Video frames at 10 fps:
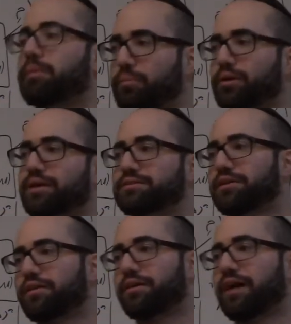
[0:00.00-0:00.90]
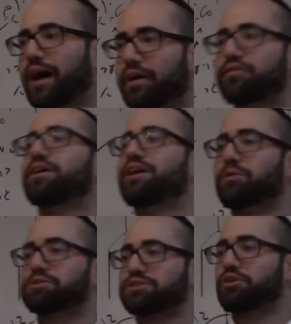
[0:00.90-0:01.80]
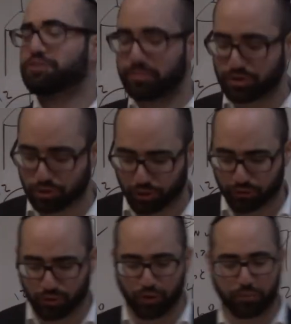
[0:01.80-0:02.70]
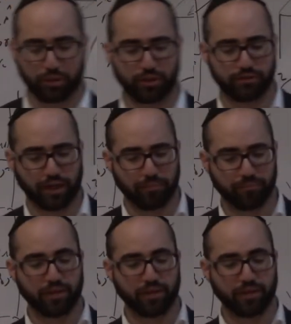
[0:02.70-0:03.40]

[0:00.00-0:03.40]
put into the hive which is going to be stored for a long period of time